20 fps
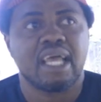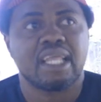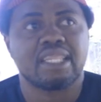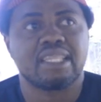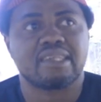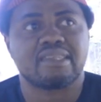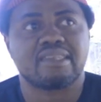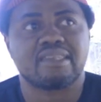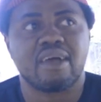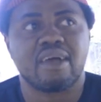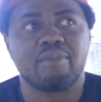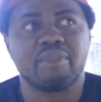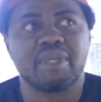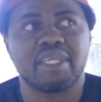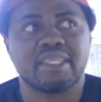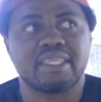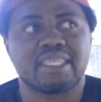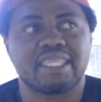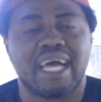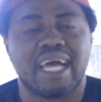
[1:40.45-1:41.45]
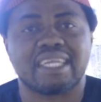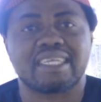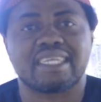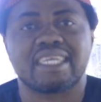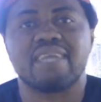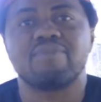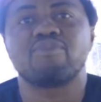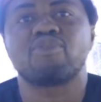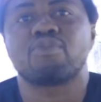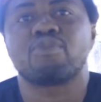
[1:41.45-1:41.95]
There's something that
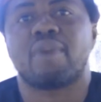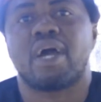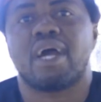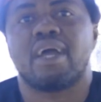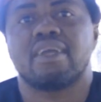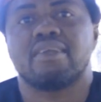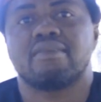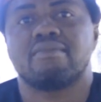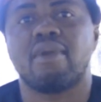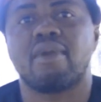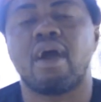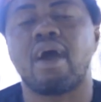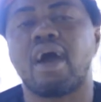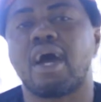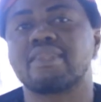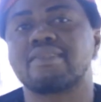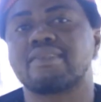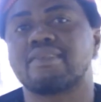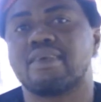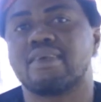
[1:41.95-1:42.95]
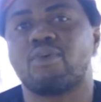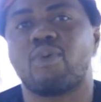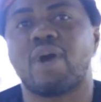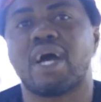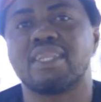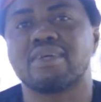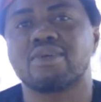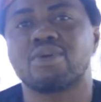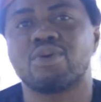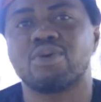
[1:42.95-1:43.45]
came to my heart a
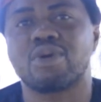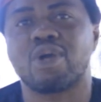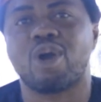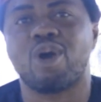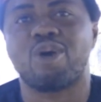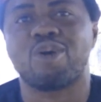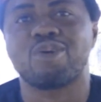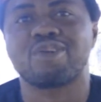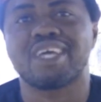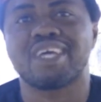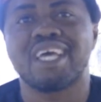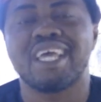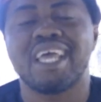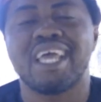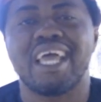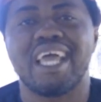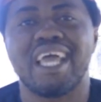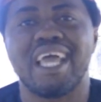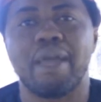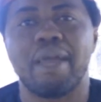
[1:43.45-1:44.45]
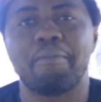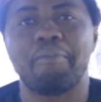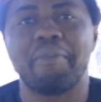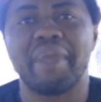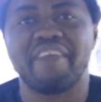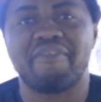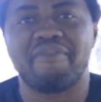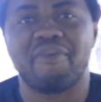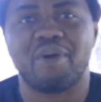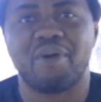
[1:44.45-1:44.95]
while ago called
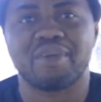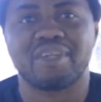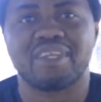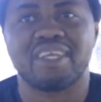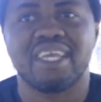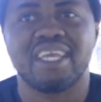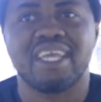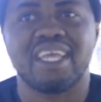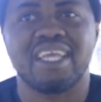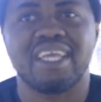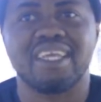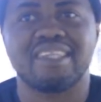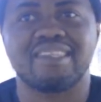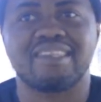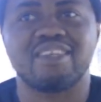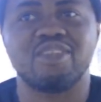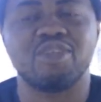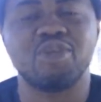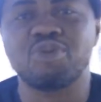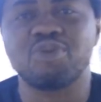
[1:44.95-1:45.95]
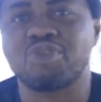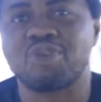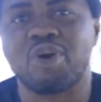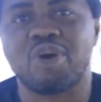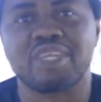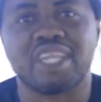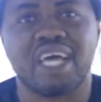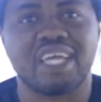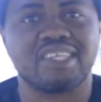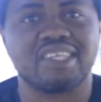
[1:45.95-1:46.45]
Mayfun. It's a new
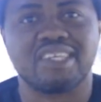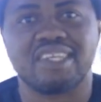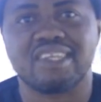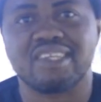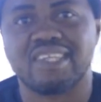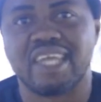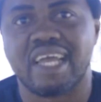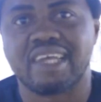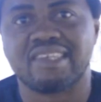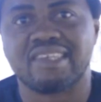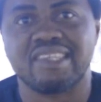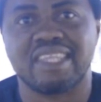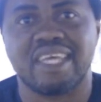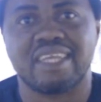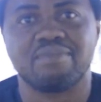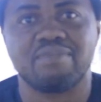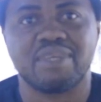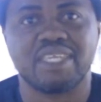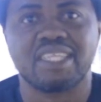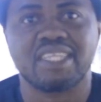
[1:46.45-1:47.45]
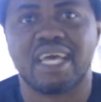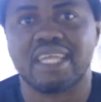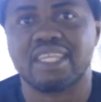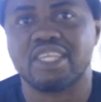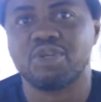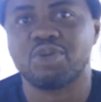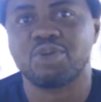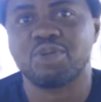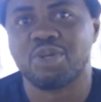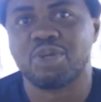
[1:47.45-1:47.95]
song that Janet Jackson and Big Daddy
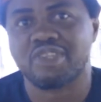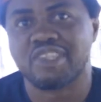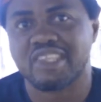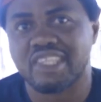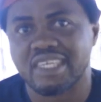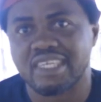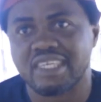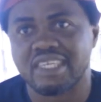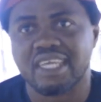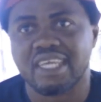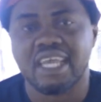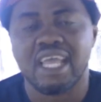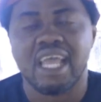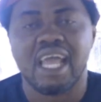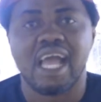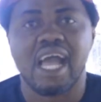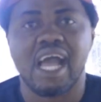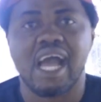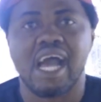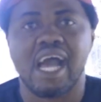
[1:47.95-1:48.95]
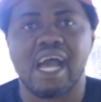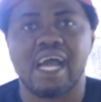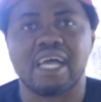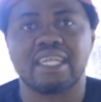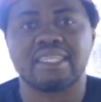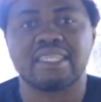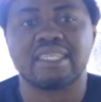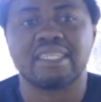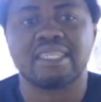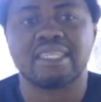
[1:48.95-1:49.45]
Yo just did,
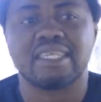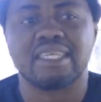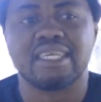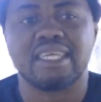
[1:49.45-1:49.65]
and